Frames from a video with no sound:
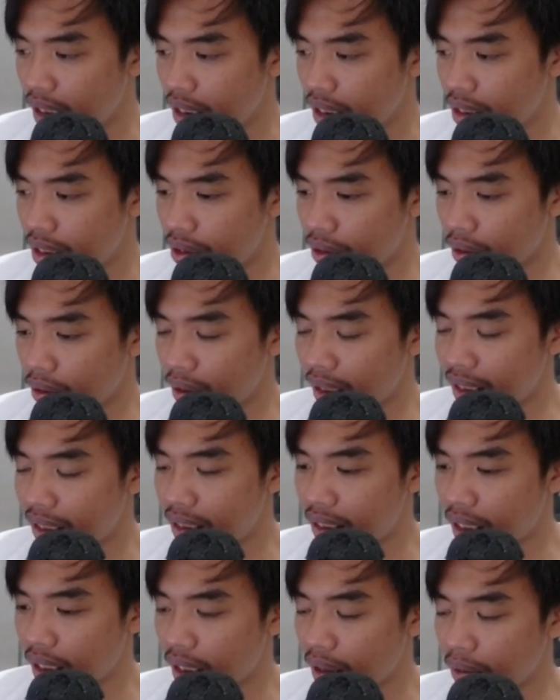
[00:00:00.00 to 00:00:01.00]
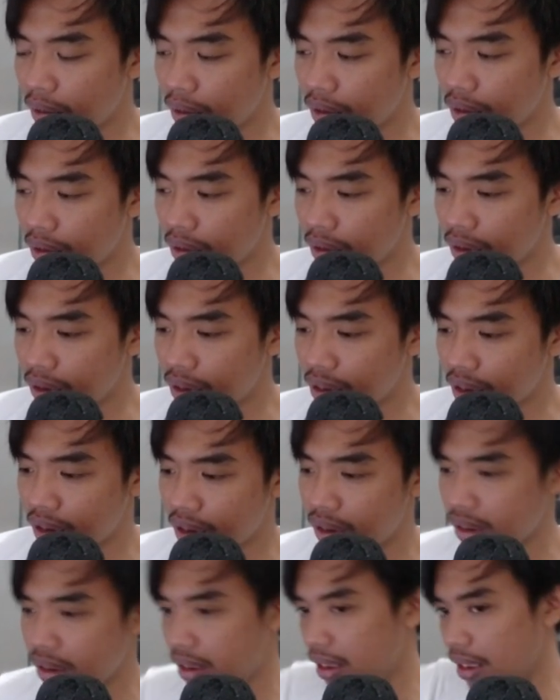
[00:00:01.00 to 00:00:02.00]
So let's say I want to adjust
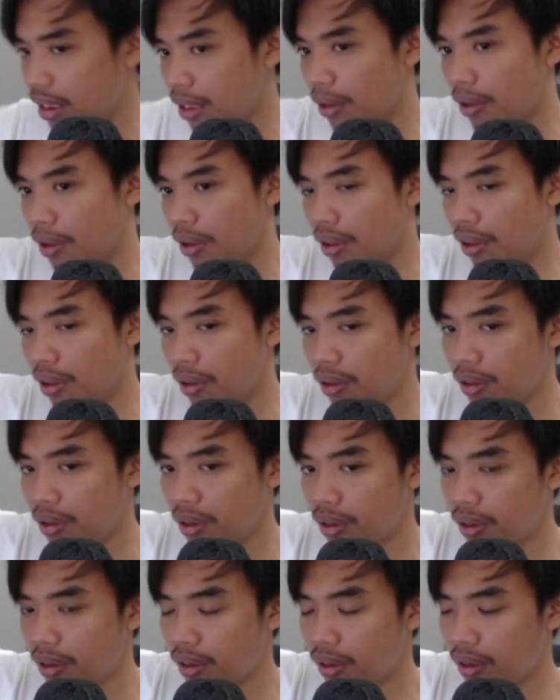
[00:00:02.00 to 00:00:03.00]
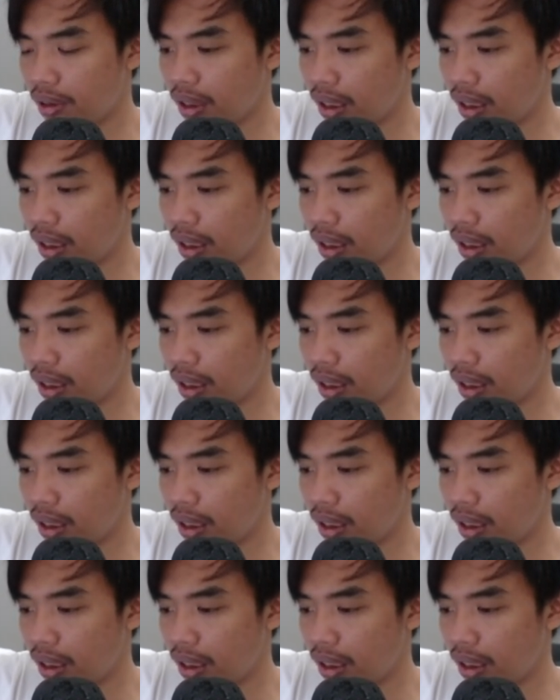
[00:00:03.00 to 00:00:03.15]
I